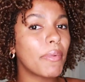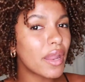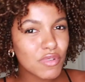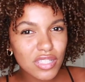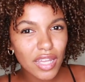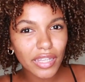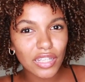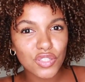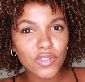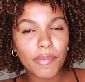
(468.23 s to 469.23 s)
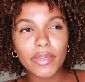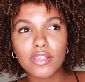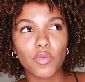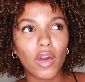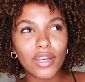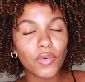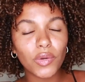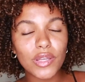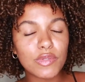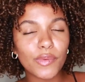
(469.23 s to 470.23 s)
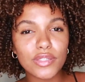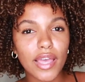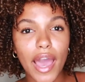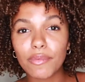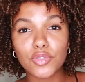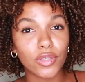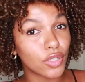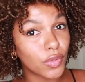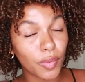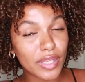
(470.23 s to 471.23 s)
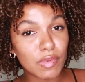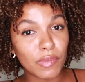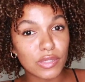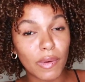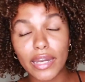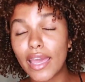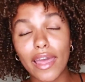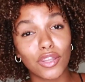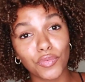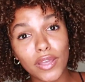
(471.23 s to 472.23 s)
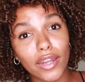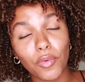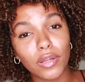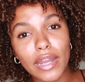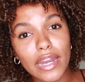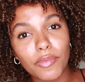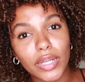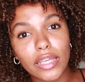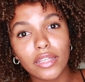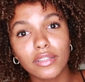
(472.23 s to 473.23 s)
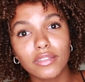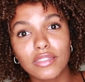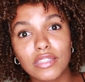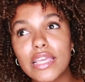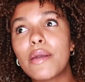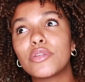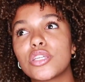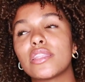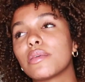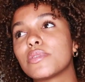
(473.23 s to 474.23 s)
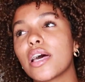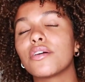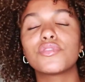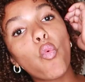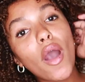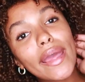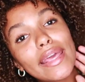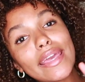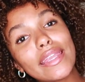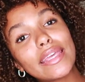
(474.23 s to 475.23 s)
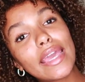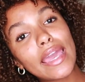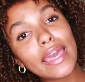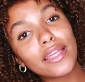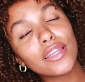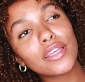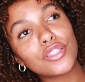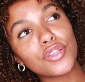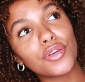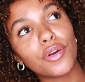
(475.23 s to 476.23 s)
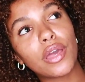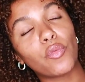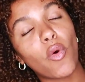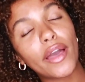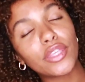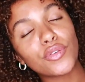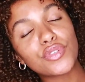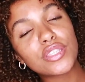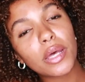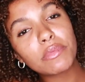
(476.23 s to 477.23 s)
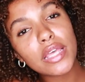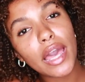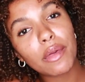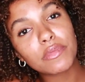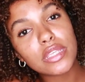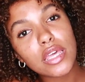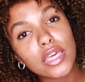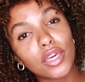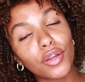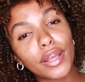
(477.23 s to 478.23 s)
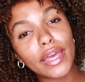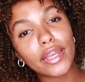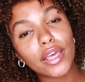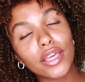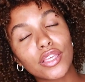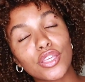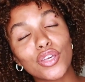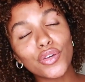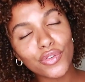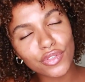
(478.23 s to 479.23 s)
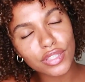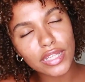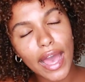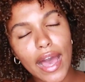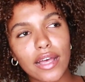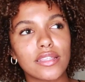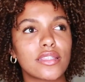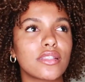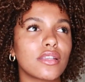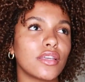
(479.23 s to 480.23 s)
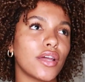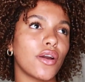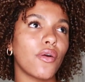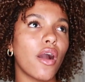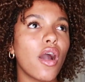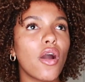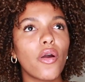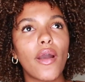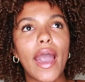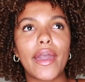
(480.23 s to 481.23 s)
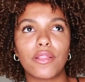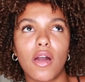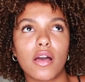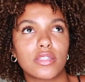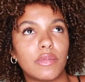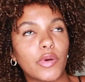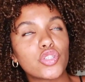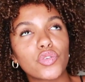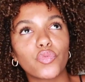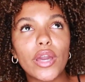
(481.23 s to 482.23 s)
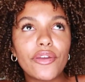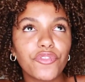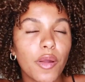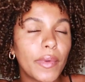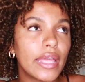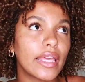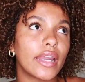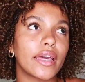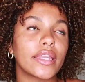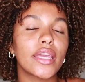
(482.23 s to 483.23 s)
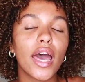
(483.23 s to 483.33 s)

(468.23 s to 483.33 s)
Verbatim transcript: but I'm just not going to do that because one, I don't want to waste people's time. Two, I don't want to waste people's money. And three, I don't want anybody damaging themselves. What it can do and why you sometimes hear it used as, you know, oh, I lost a bunch of weight from it, yada, yada,